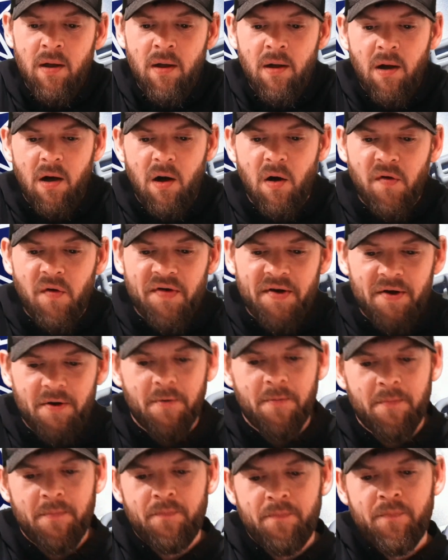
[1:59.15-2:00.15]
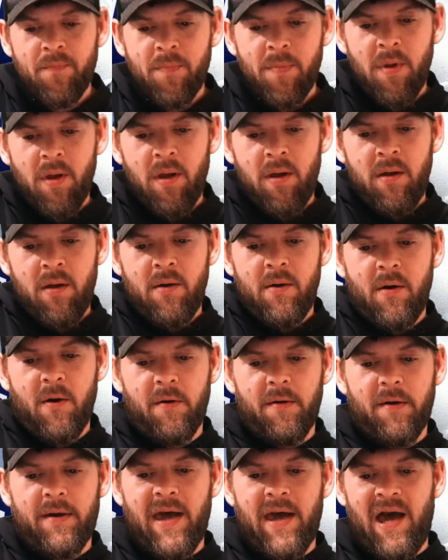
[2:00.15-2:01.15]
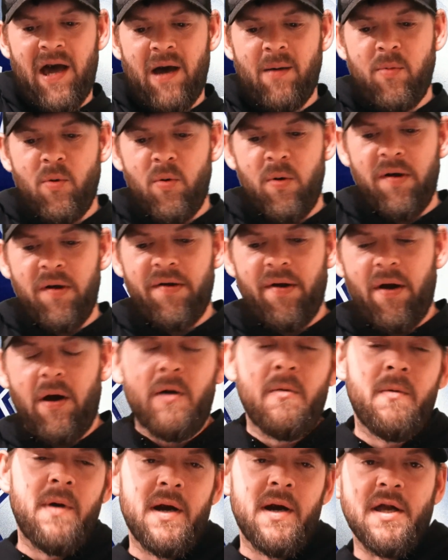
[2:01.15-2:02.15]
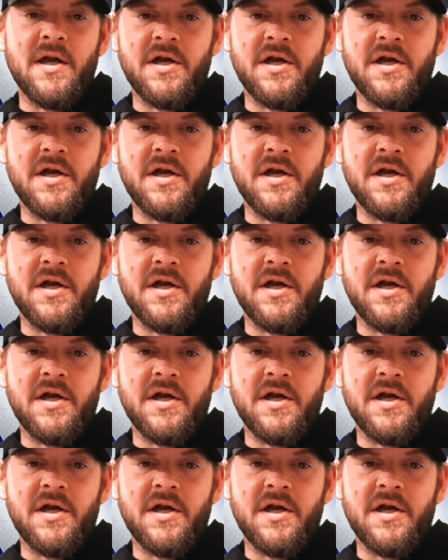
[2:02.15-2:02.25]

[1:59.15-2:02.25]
Also, are the Cowboys already